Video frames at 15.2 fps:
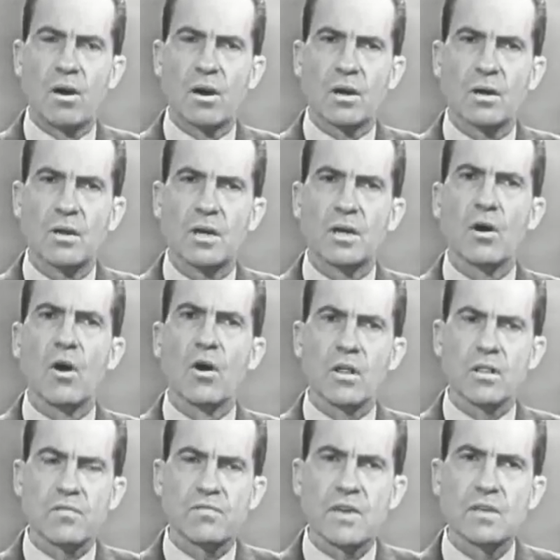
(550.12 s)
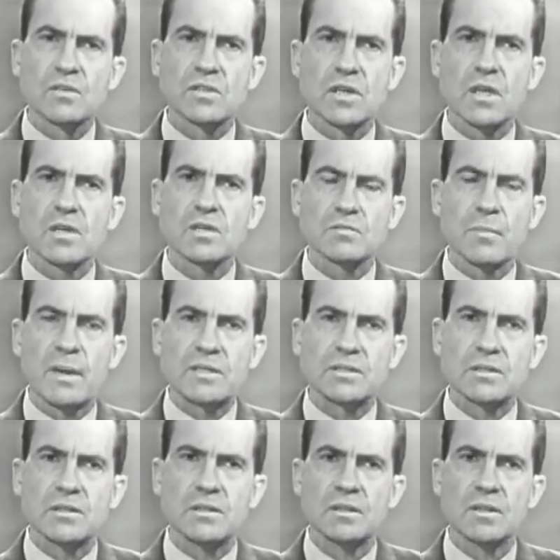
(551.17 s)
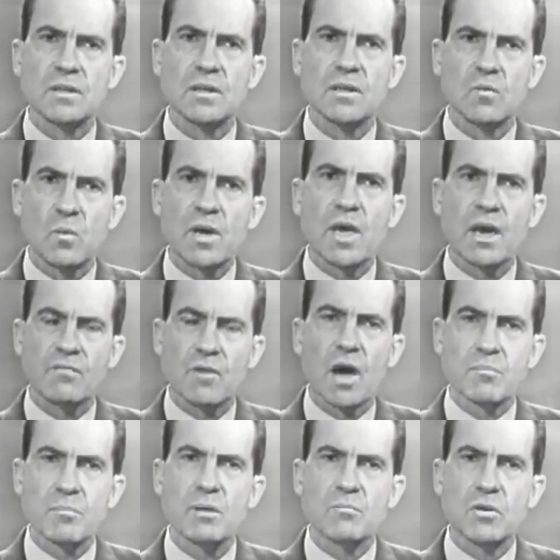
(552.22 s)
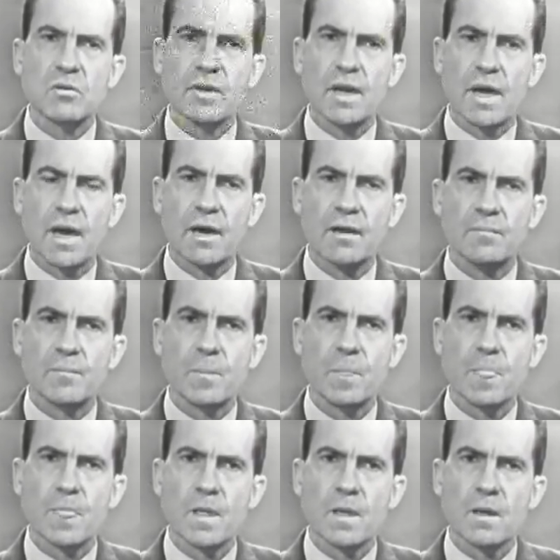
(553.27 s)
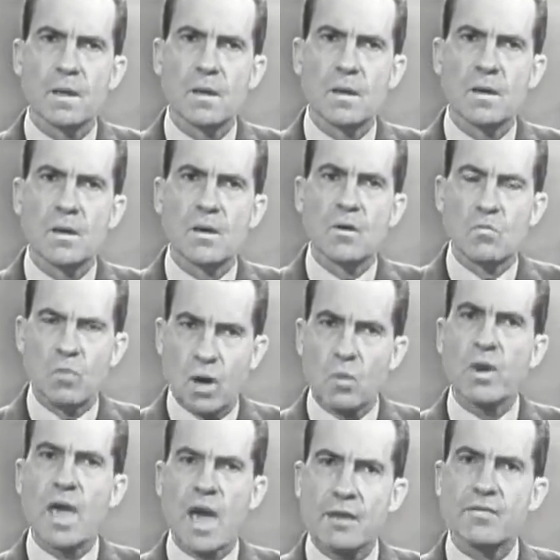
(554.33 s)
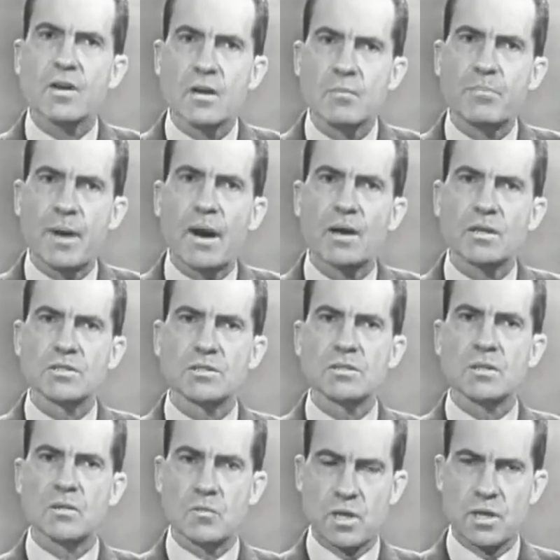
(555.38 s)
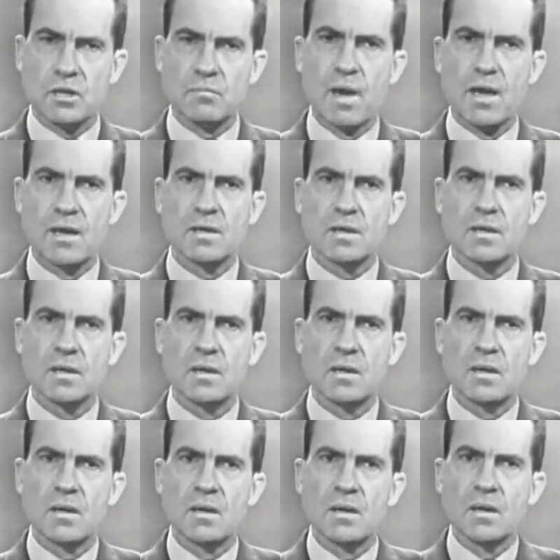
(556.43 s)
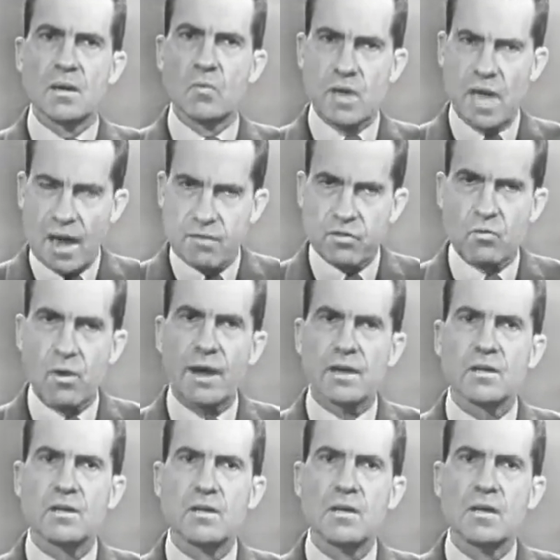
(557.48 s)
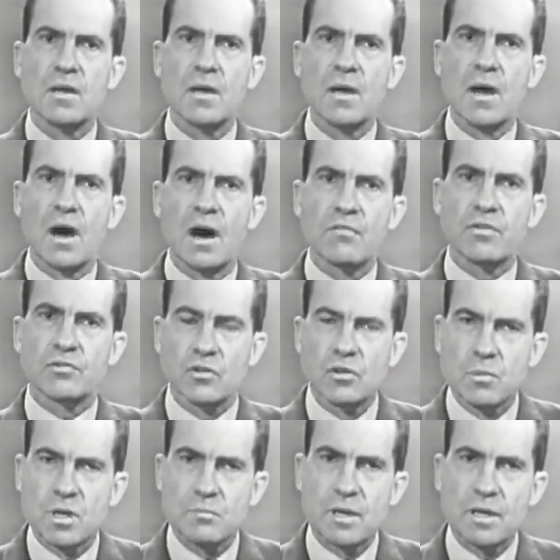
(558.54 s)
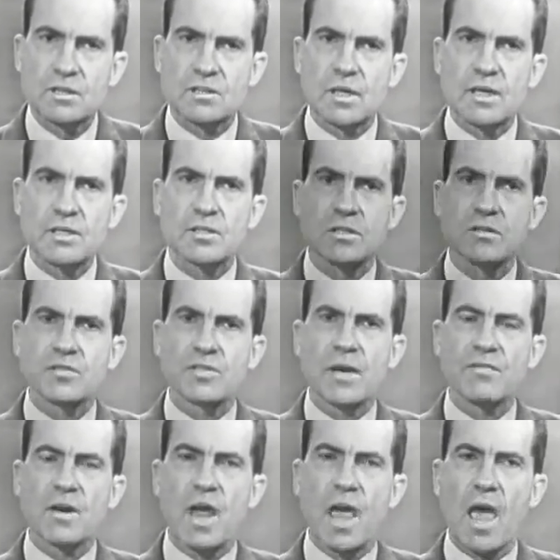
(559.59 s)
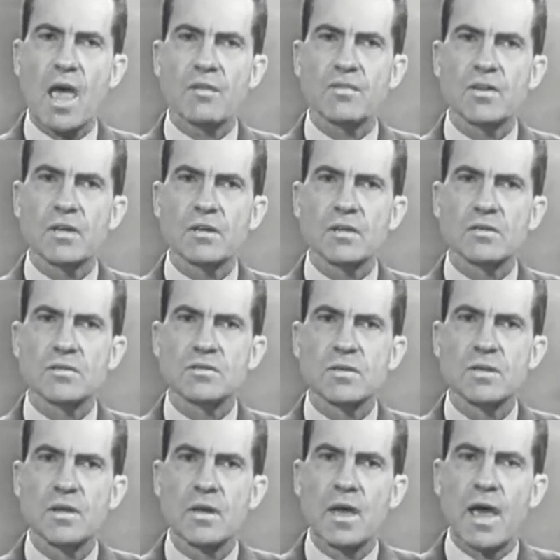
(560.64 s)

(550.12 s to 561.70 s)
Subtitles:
power, in all of the fields that he has mentioned, we have not been moving ahead? Well, we have a comparison that we can make. We have the record of the Truman administration of 7.5 years